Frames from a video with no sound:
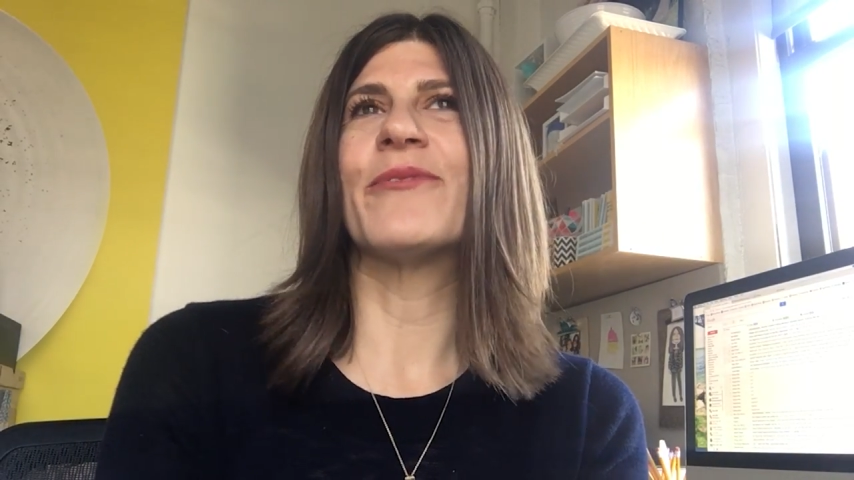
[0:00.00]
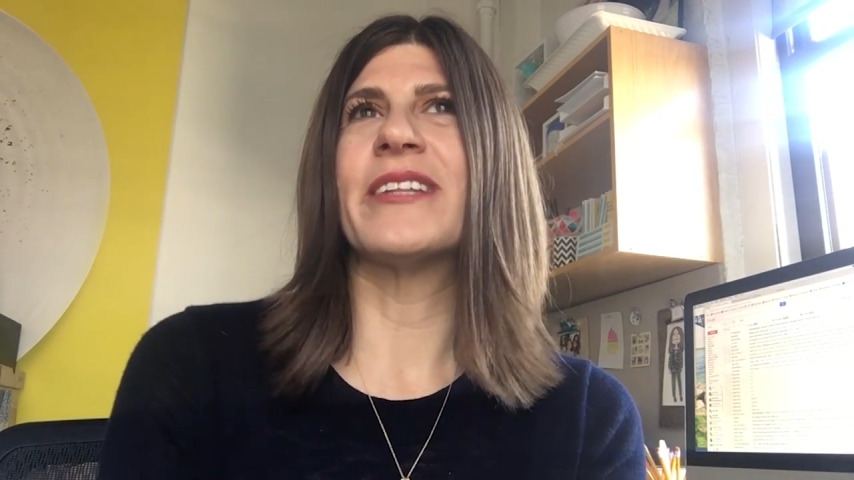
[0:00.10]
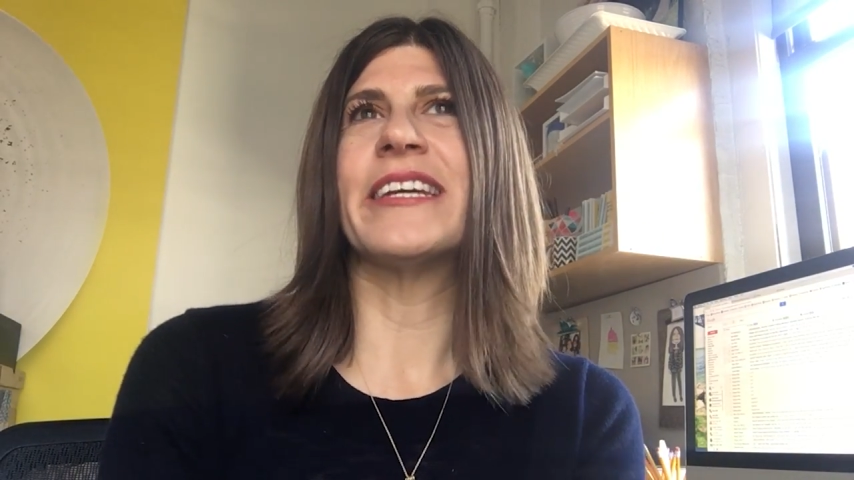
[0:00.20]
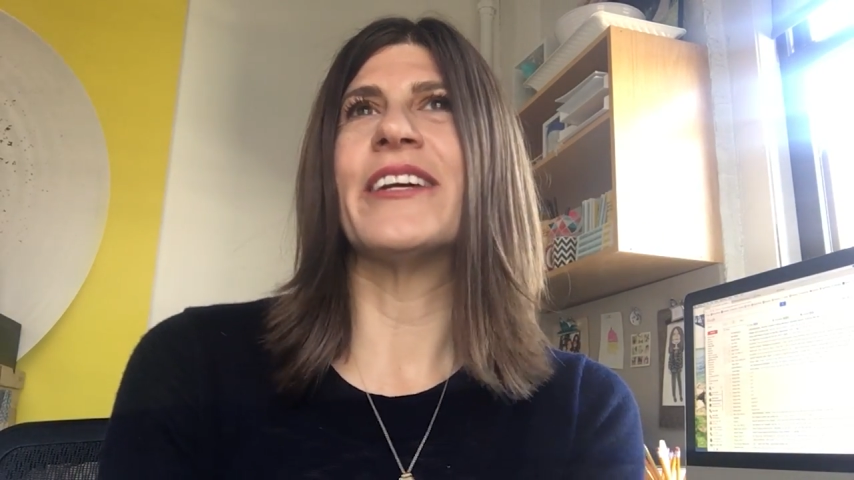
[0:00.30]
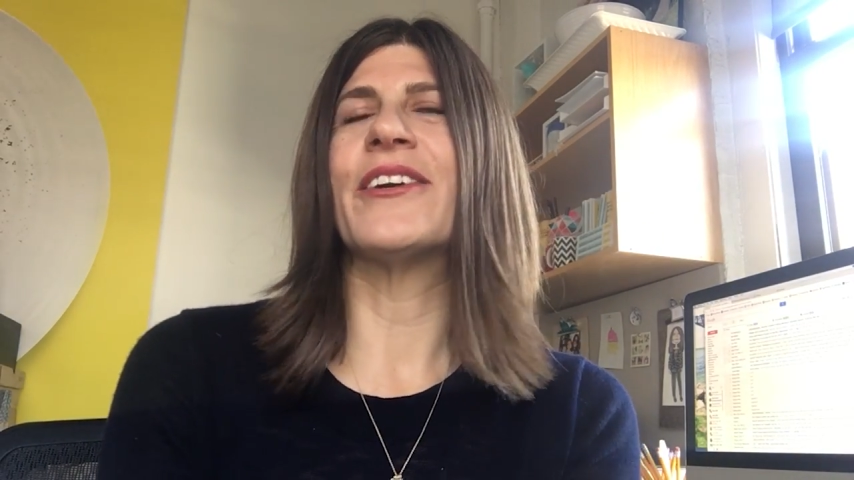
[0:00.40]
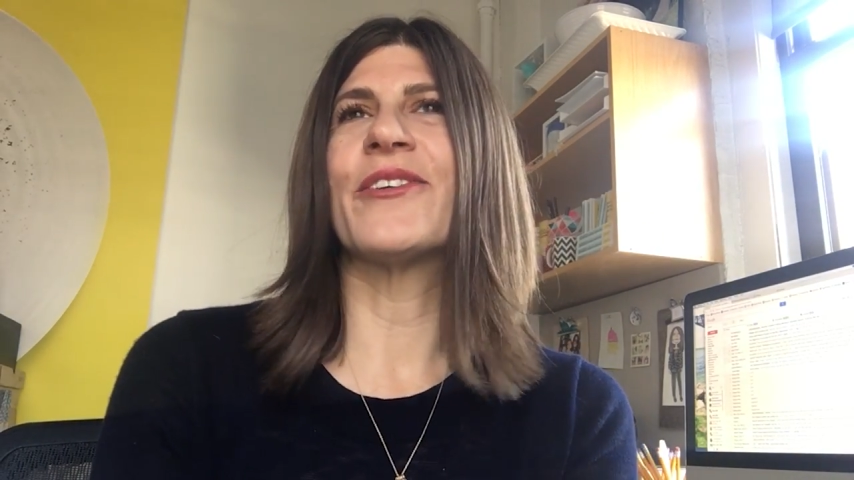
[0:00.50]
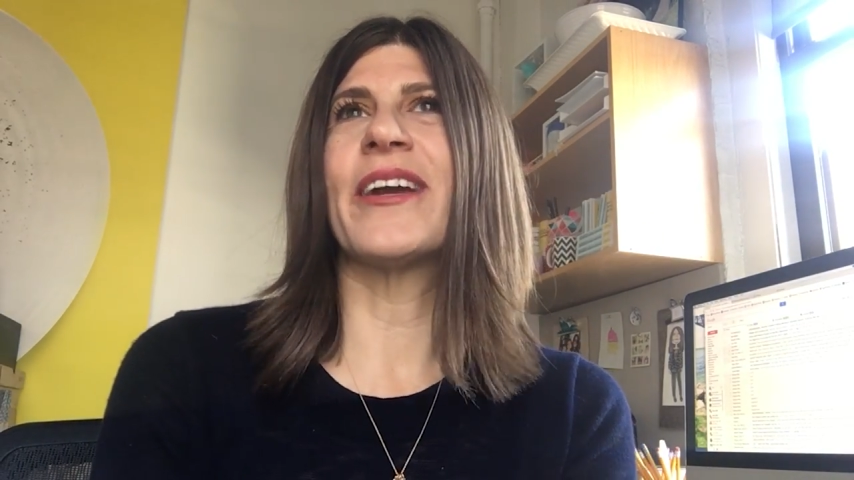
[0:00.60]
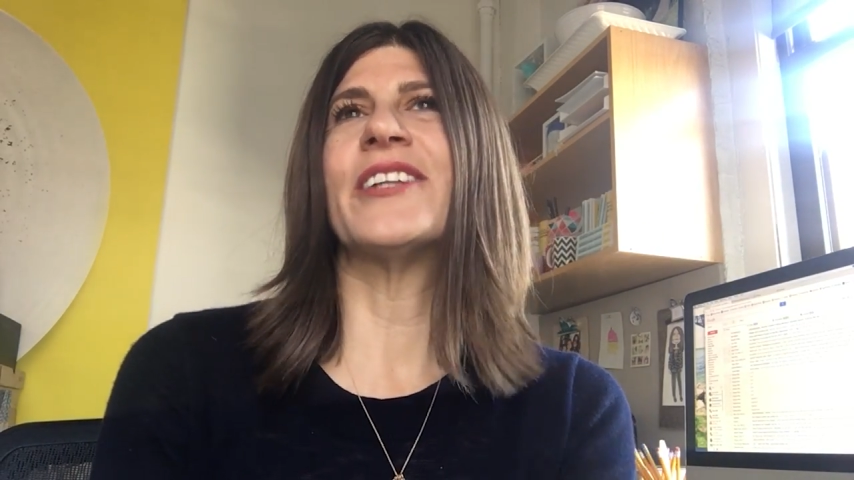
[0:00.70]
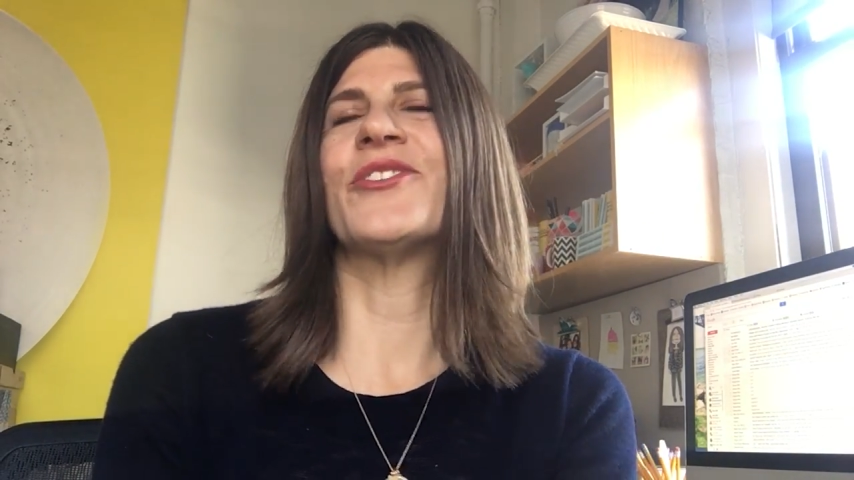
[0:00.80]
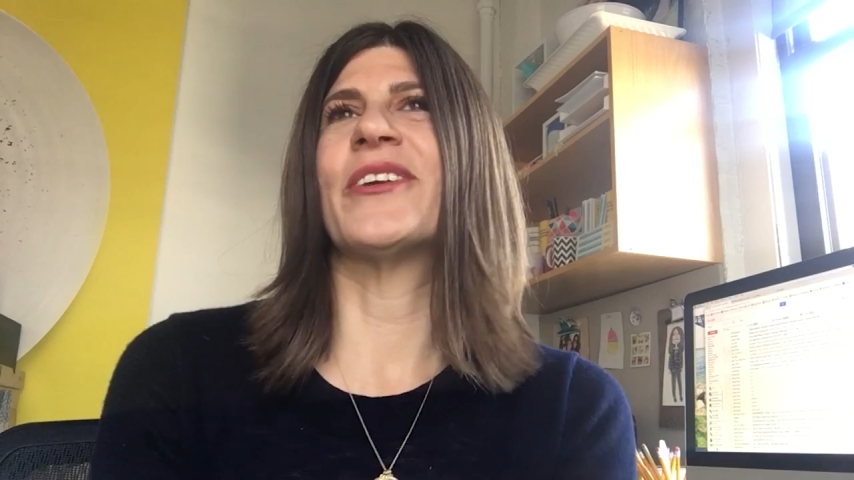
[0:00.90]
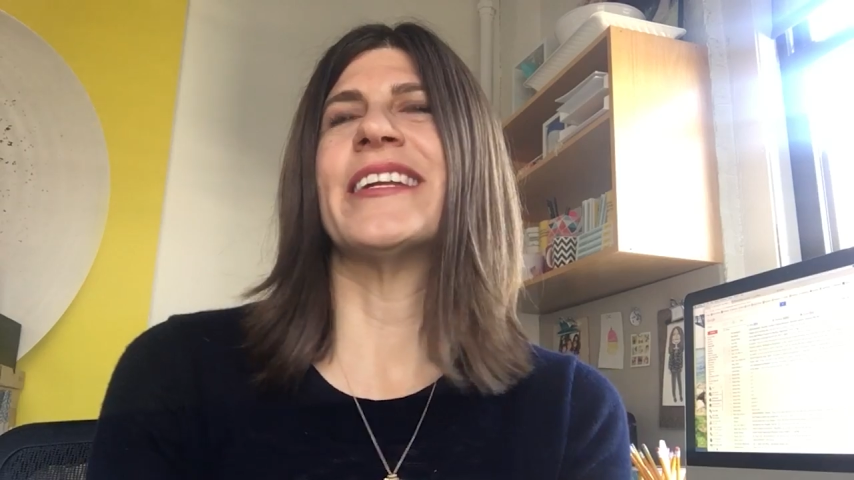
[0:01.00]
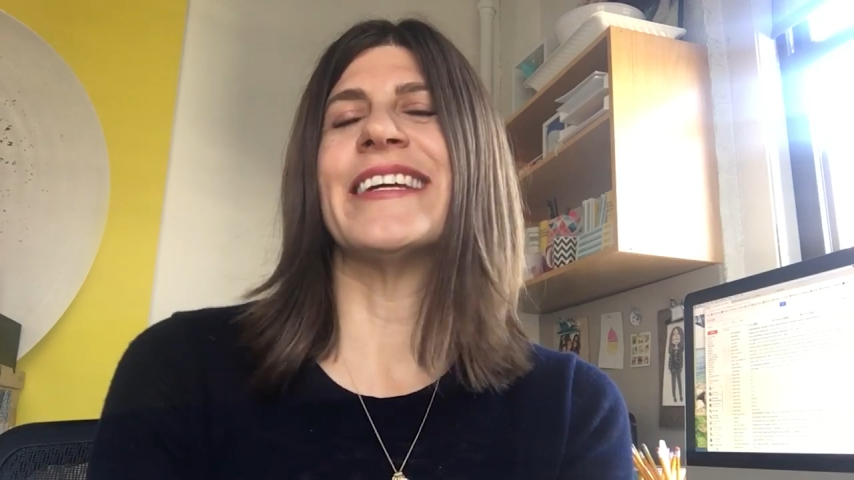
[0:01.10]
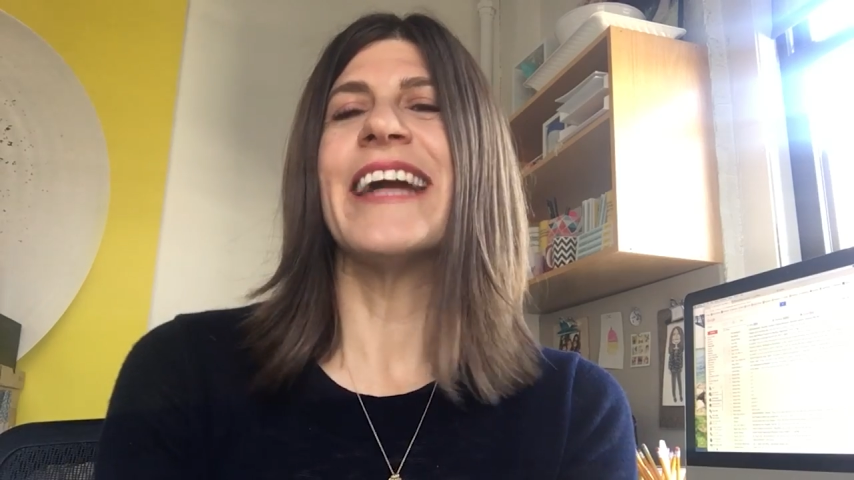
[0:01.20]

really great treat,